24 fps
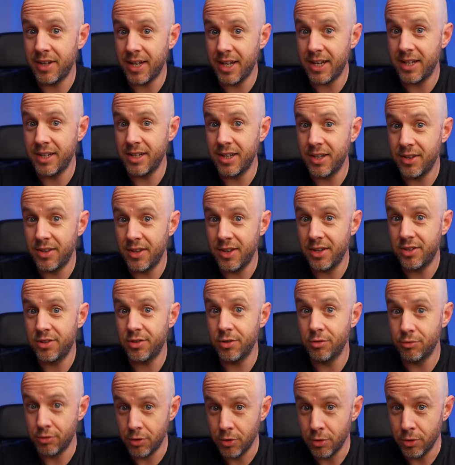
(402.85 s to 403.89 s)
in this
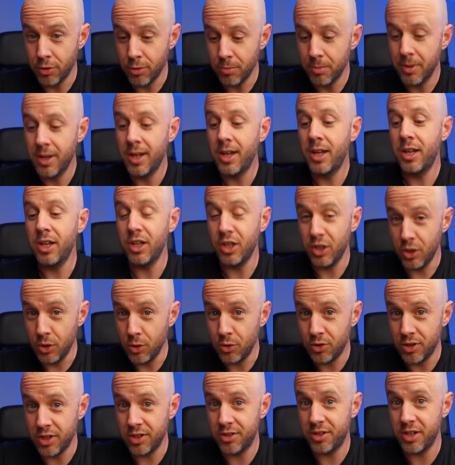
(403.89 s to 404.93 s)
room
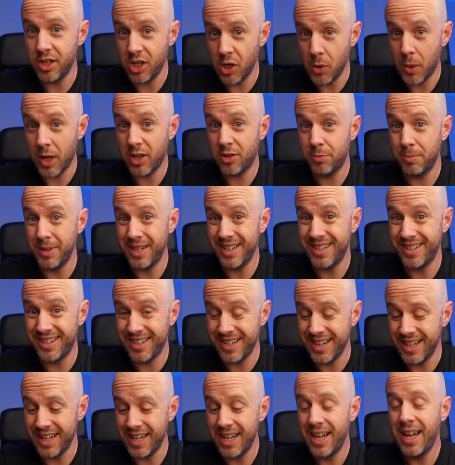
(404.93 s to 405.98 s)
uses
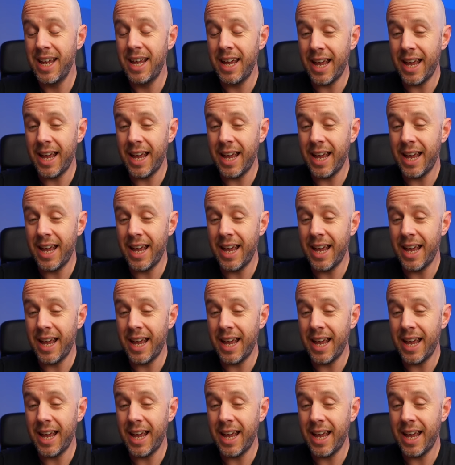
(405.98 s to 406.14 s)
USB-C.